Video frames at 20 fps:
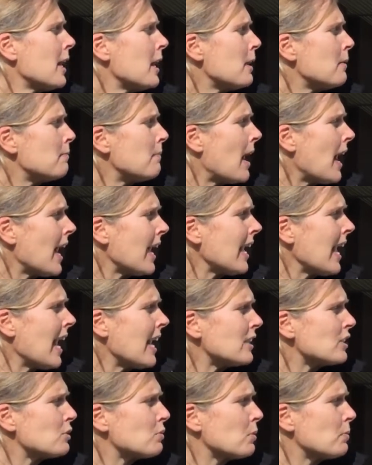My
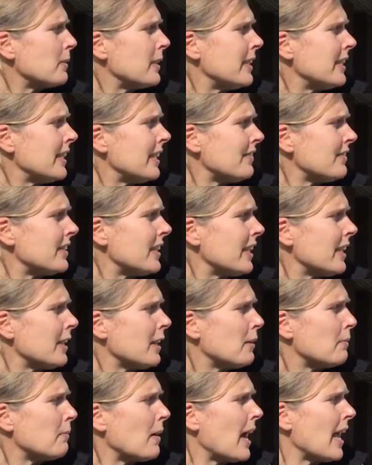house will be nifty.
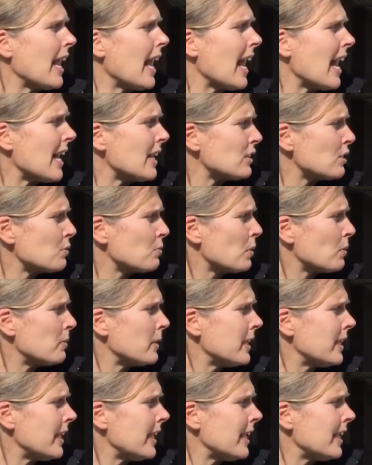My house will
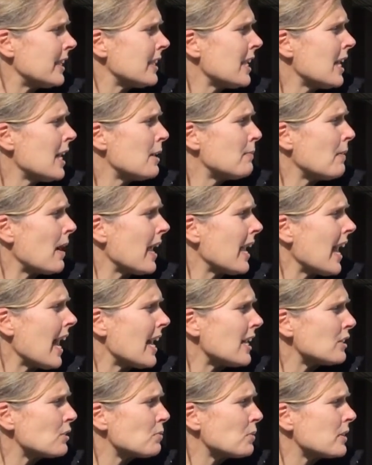be neat. My
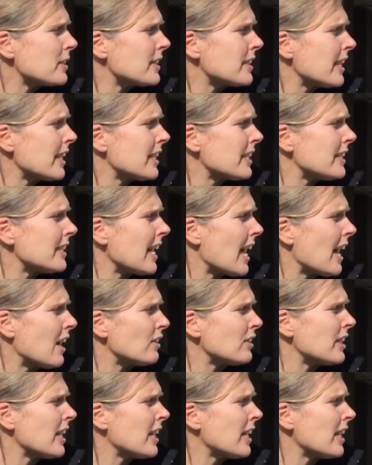house will stand out